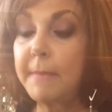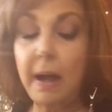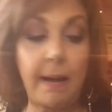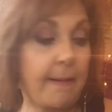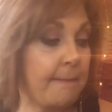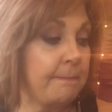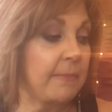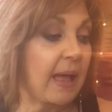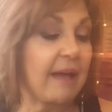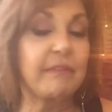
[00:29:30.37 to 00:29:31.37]

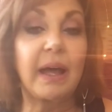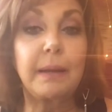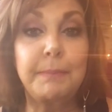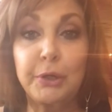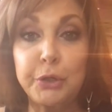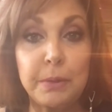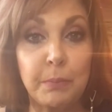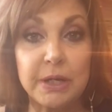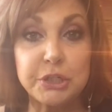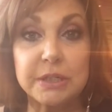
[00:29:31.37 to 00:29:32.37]
I've got a million
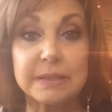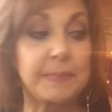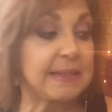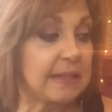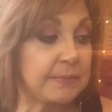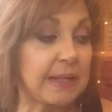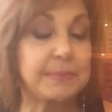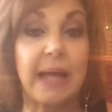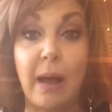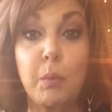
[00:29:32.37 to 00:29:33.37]
brushes, but
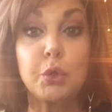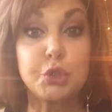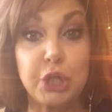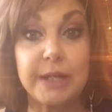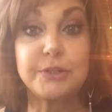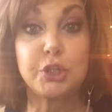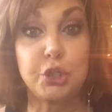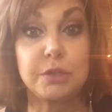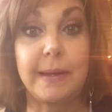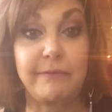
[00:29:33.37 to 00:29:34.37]
sometimes I will just
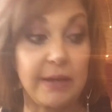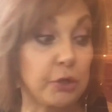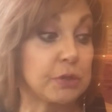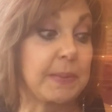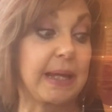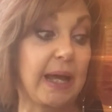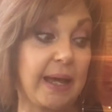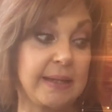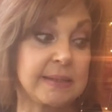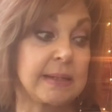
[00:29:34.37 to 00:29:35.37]
use my fingers
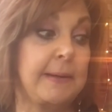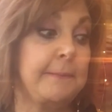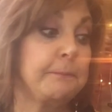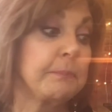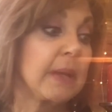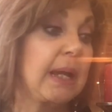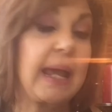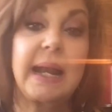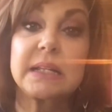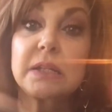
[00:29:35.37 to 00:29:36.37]
because,
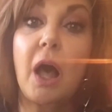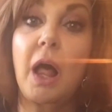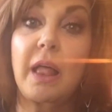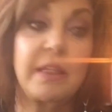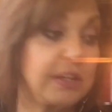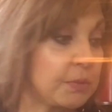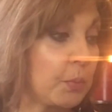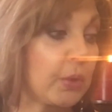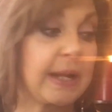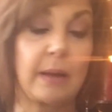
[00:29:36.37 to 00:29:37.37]
and I saw this
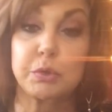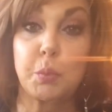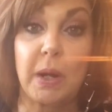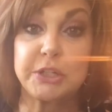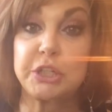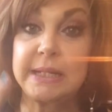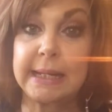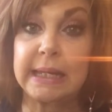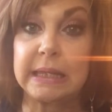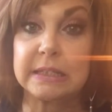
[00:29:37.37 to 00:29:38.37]
morning, I was watching
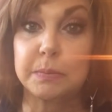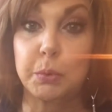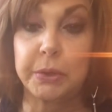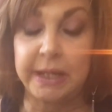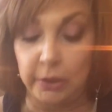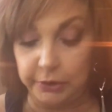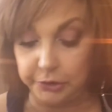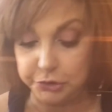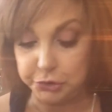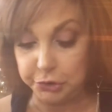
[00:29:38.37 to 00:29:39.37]
Nikki this morning on
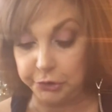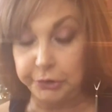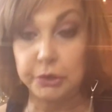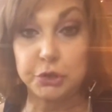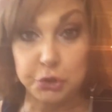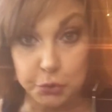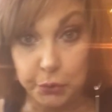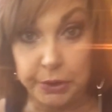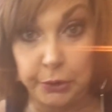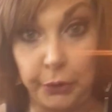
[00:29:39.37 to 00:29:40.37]
her
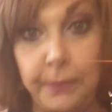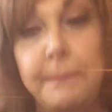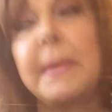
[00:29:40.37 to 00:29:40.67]
tutorial,